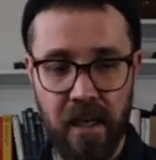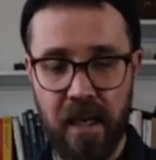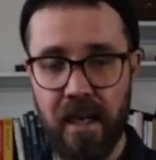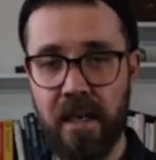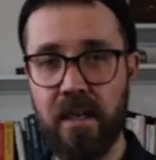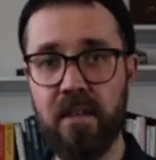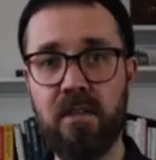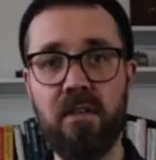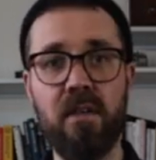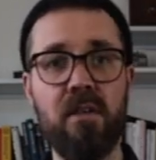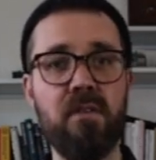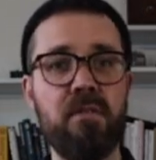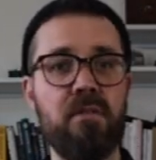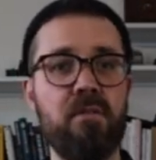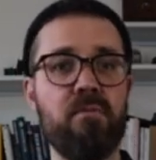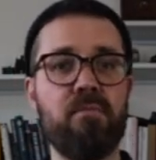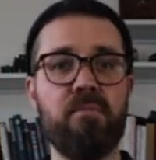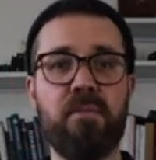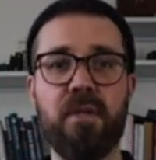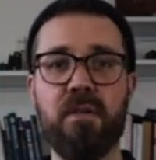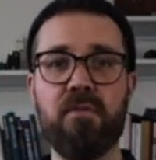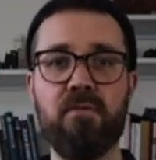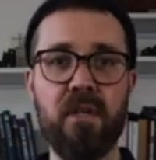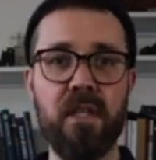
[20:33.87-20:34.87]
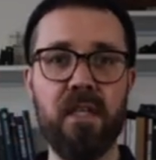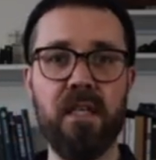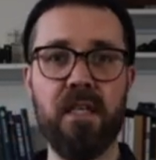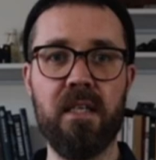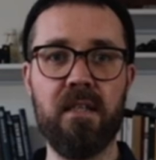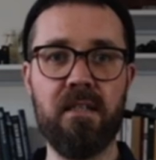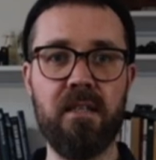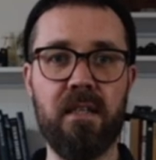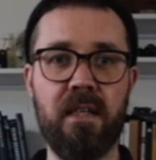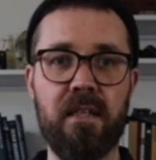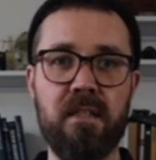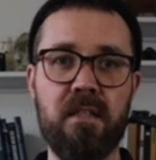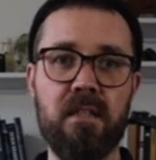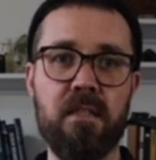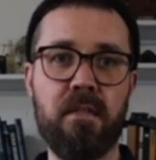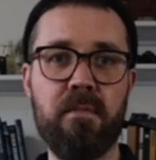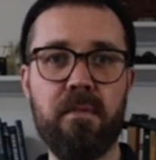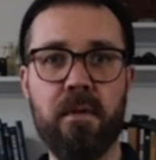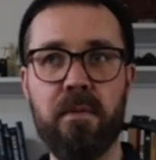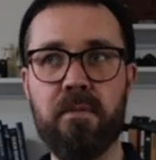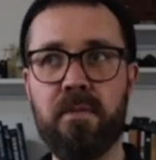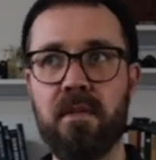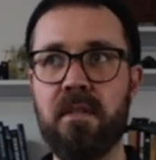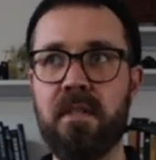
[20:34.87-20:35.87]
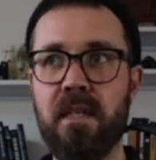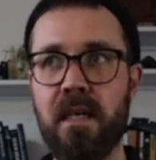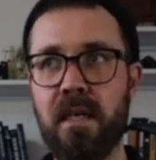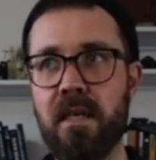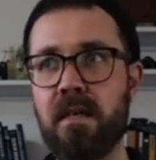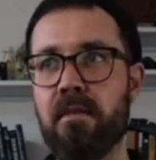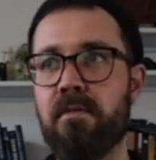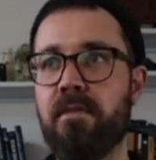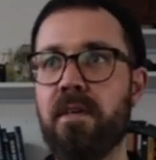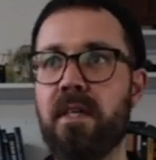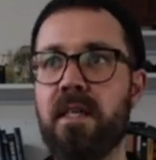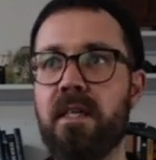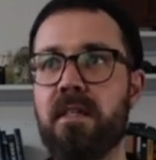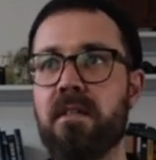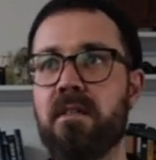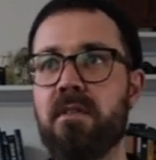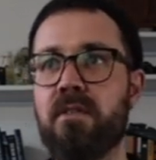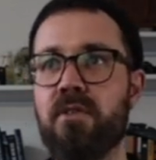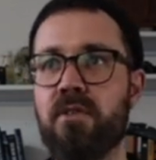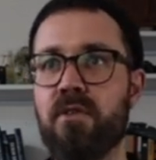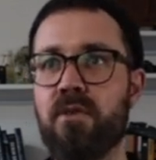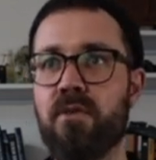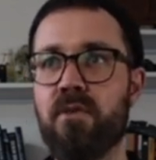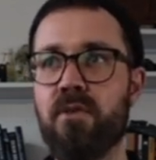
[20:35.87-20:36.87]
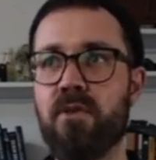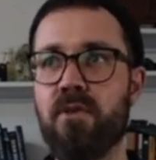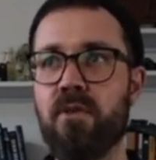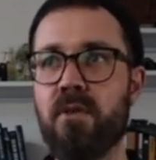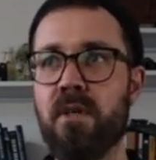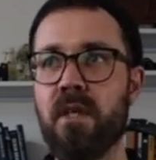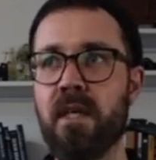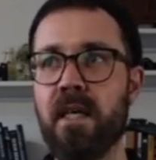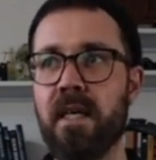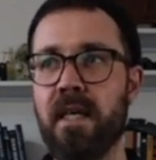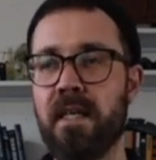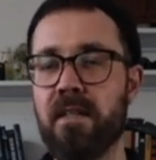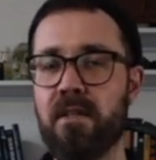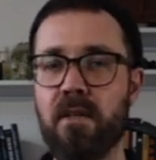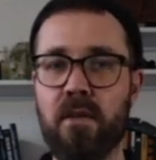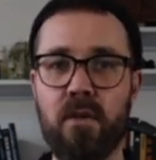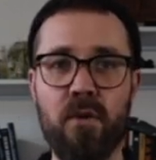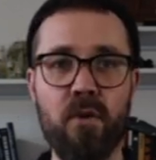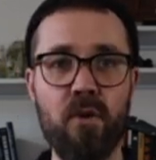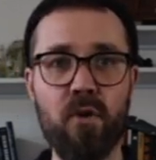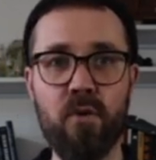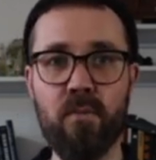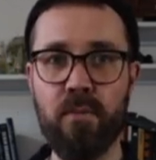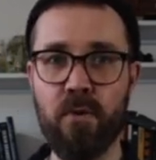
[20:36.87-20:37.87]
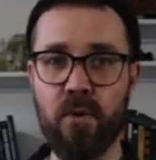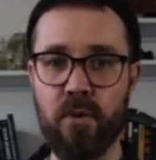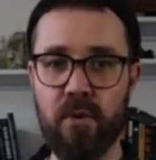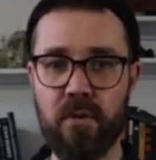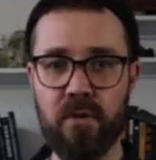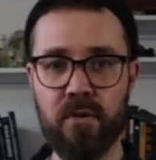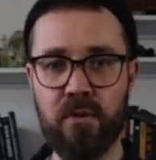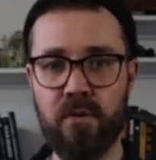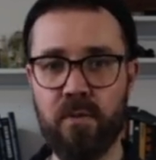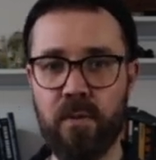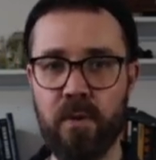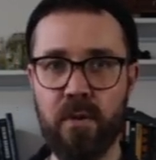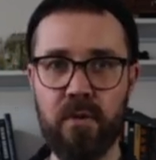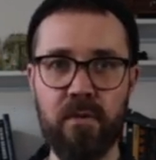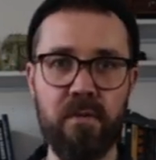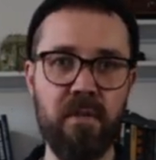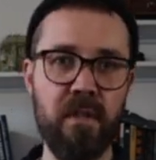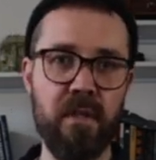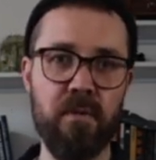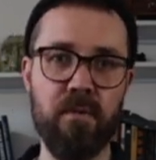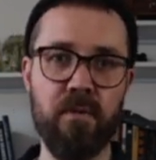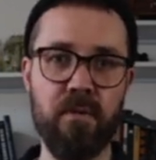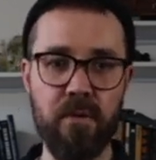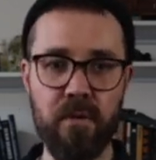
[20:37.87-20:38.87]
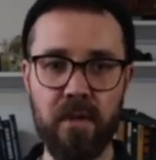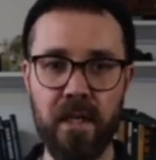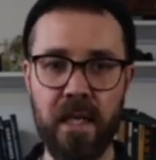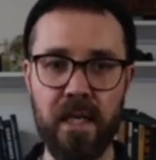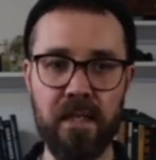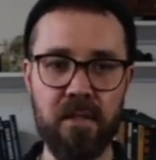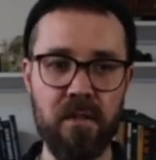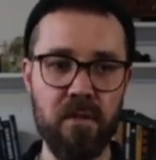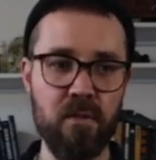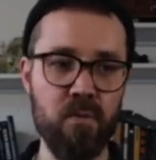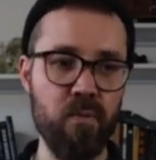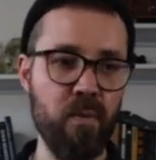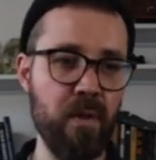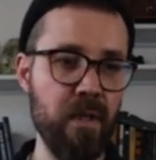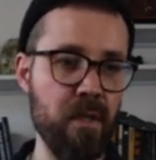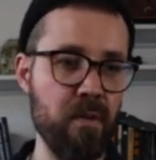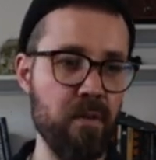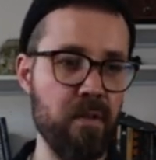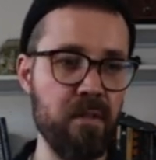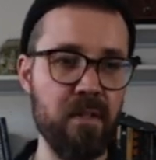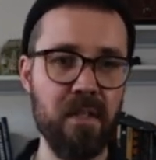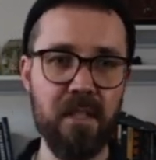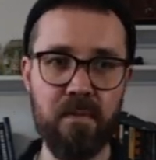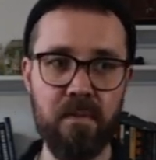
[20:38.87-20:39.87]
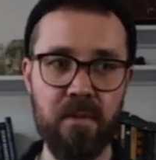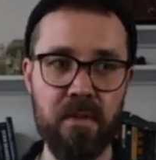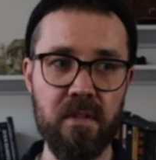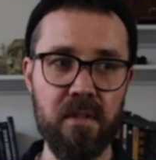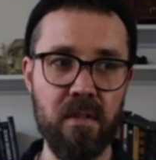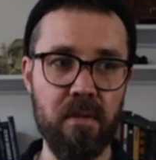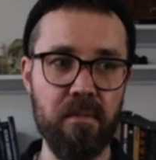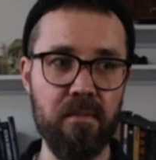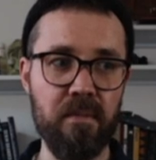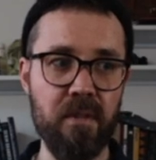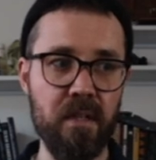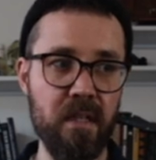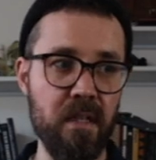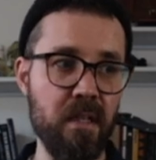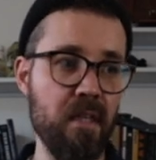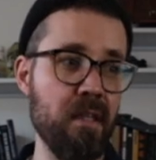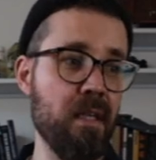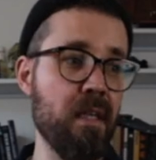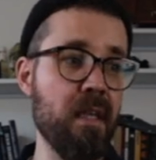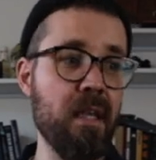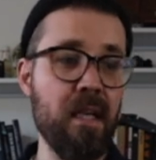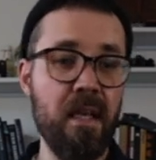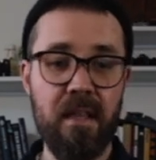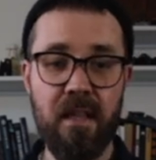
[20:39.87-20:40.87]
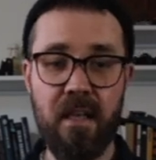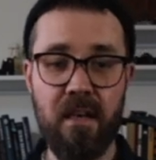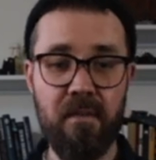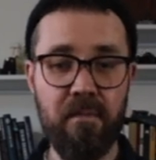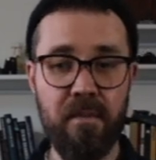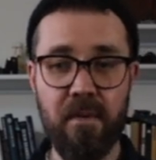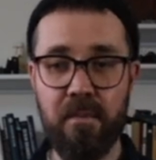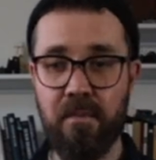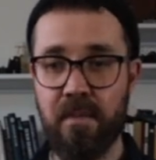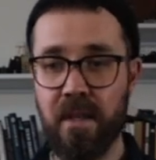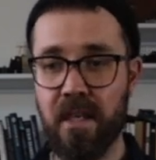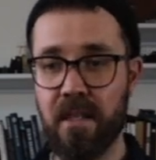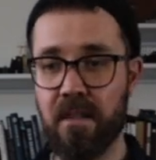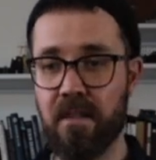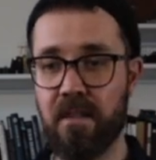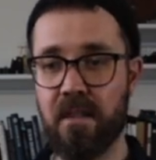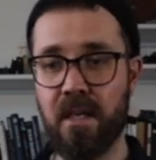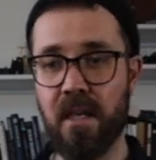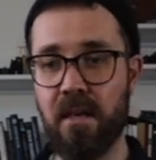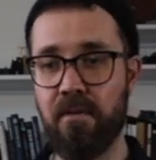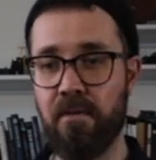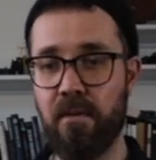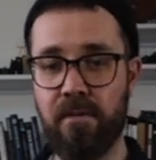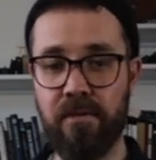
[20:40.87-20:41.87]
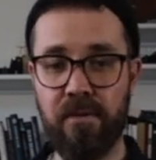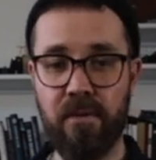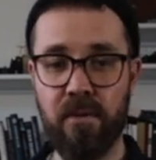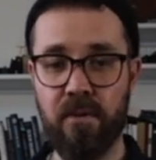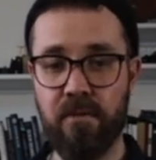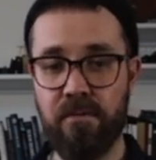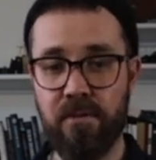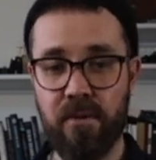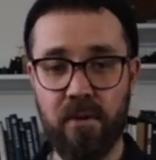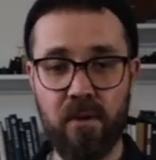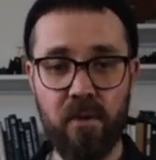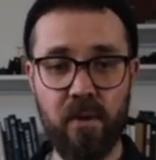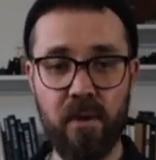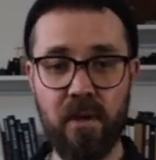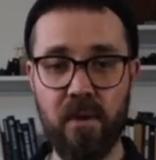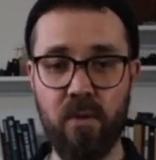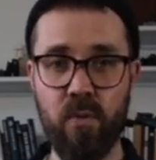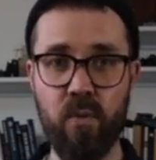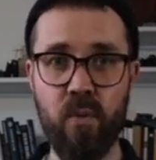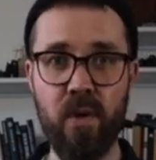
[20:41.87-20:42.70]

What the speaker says: And it's also been really exciting to be able to dive into the whole broken twill thing with you guys as well, because that's been something that I've been meaning to cover for quite a